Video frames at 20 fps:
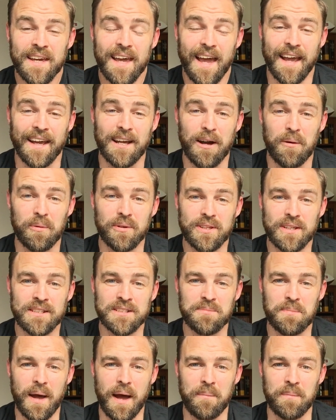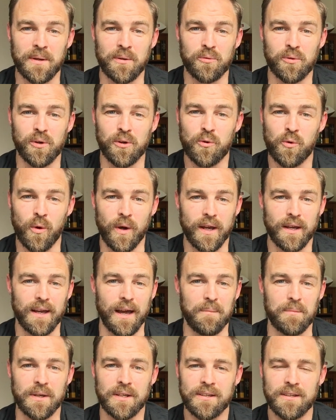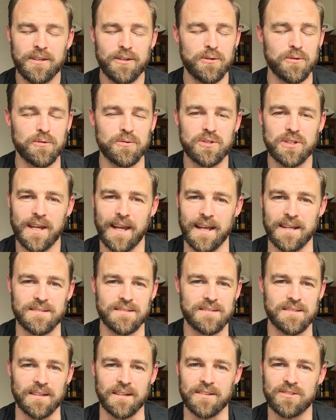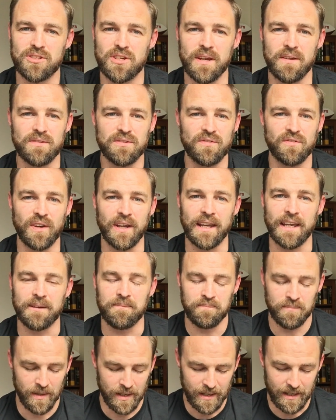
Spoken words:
Hey, a couple things about me real quick. I'm a huge Kansas City Chiefs fan.